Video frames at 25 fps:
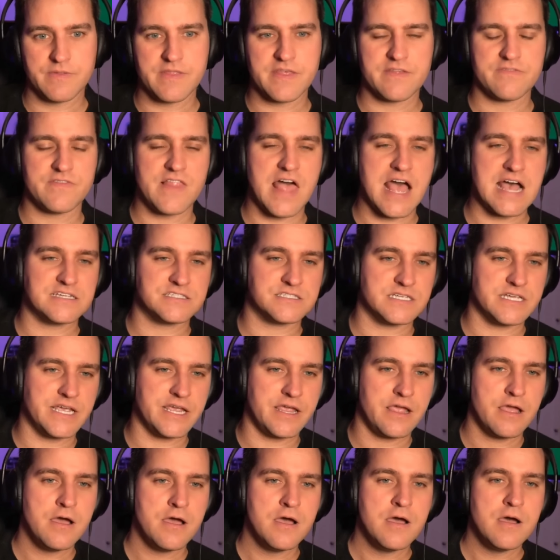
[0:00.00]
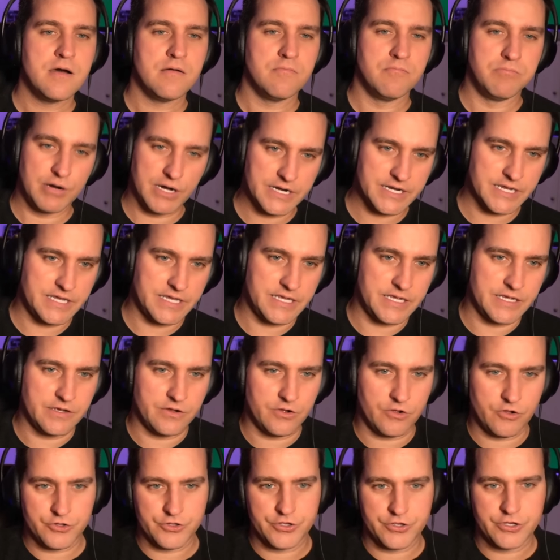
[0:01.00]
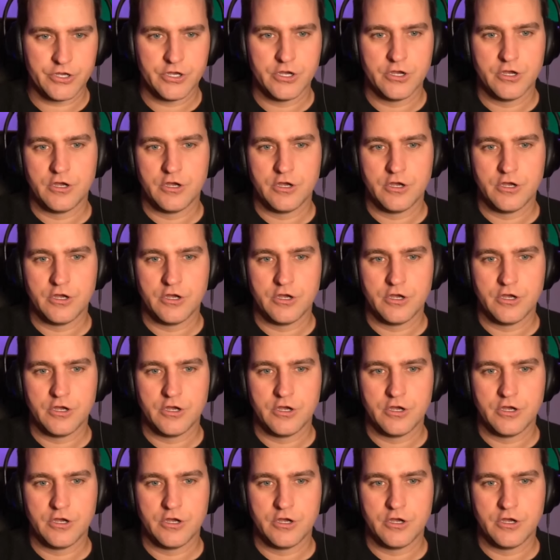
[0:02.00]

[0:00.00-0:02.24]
And then lastly, Buddy Hield